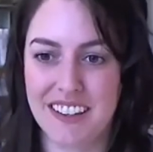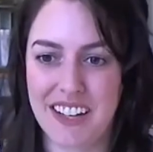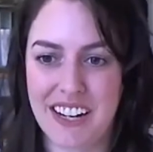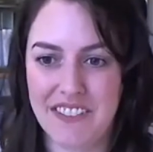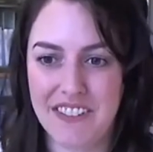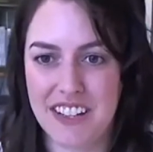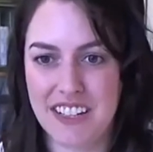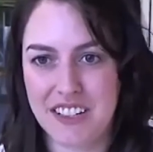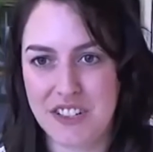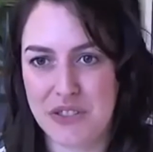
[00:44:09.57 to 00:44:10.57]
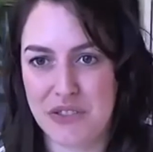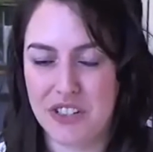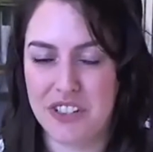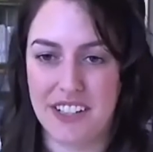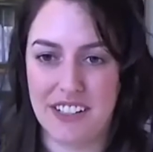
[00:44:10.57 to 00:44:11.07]
let everything else
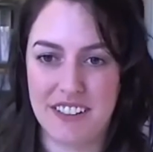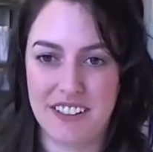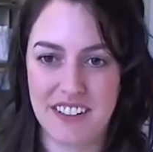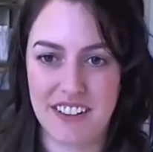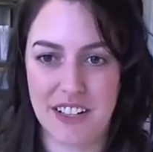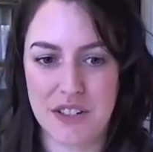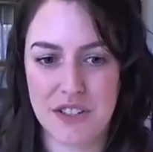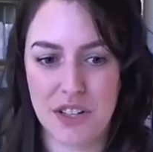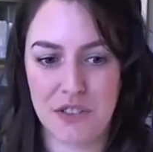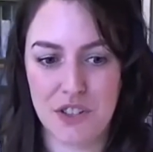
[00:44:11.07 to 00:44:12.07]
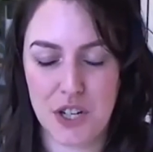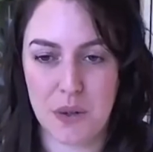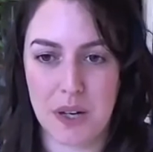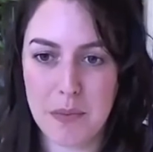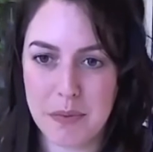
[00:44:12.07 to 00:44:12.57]
trickle in and let yourself show up.